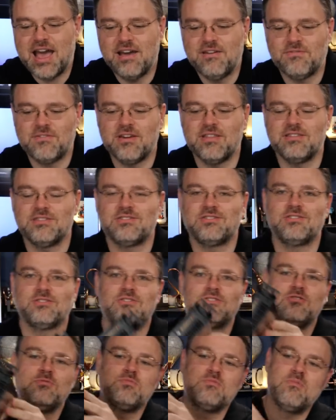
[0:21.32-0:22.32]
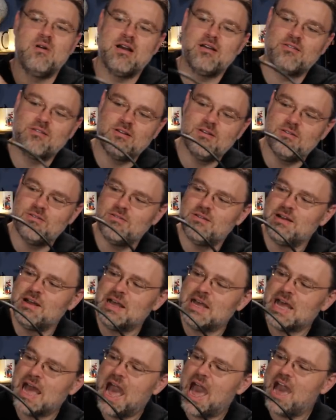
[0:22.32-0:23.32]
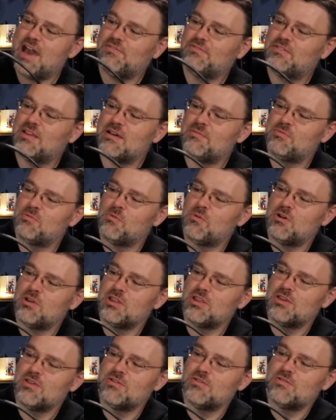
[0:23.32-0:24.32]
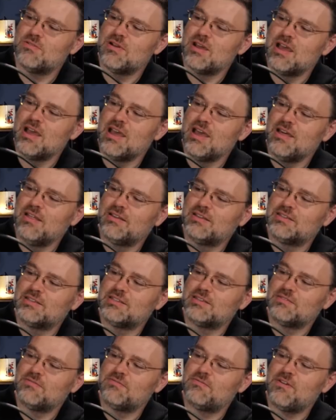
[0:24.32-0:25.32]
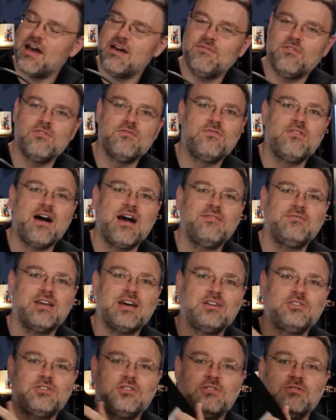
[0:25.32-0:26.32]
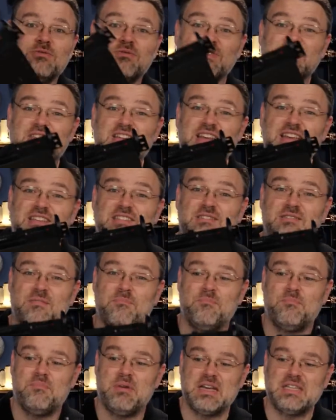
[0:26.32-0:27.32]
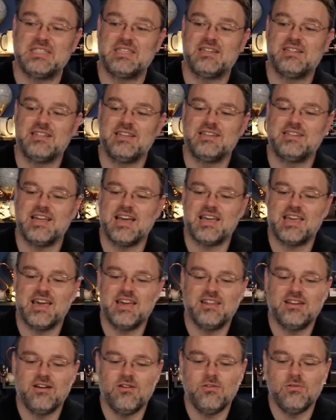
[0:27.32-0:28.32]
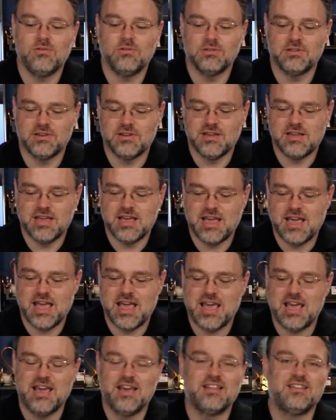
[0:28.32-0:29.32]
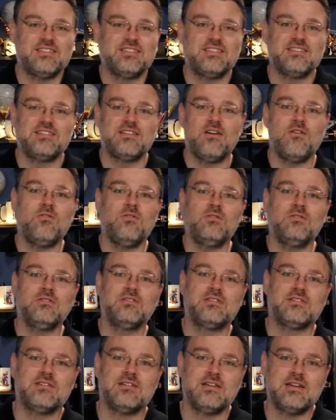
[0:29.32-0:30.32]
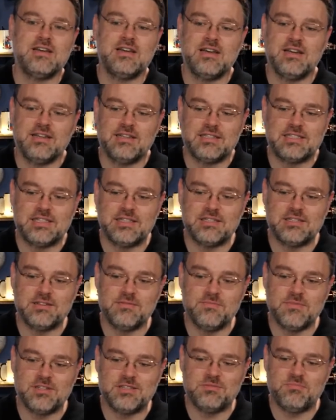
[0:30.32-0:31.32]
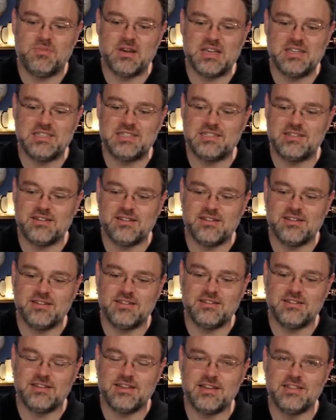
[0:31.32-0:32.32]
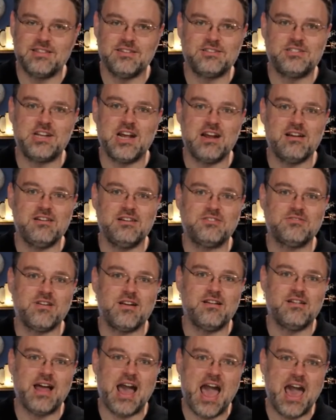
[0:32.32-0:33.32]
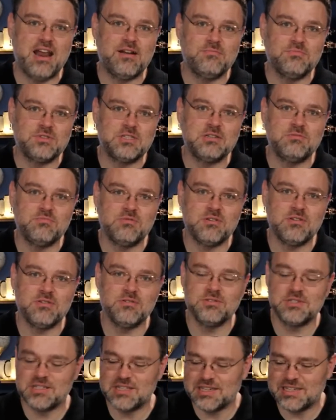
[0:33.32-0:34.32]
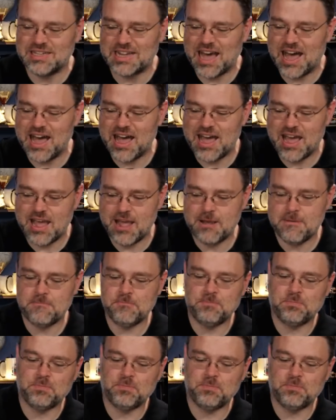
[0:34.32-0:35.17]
I've got this Supermicro half-depth 1U. This is a 505-2. This thing is basically a decade old. This is an old system that's based on the Cherry Trail Atom CPUs that die.